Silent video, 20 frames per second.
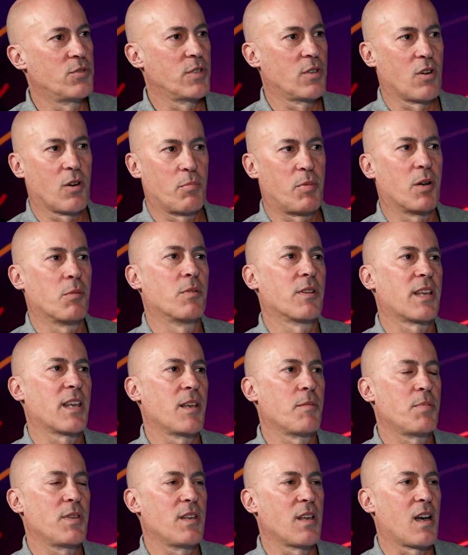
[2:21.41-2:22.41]
using our public
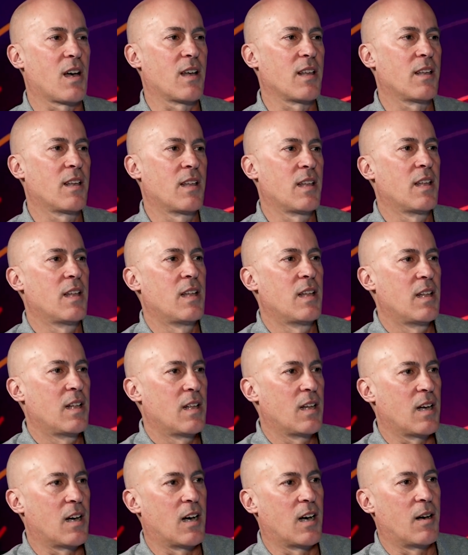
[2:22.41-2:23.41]
API,
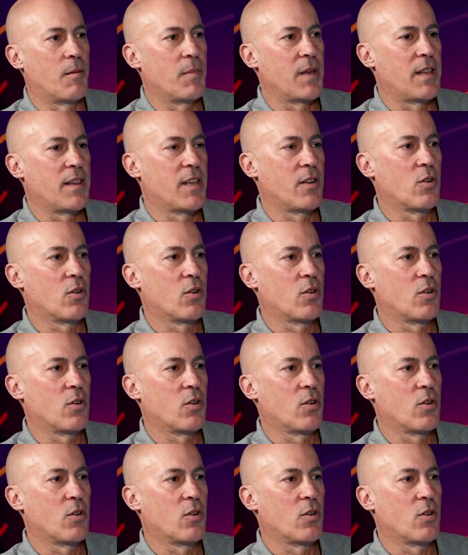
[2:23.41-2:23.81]
and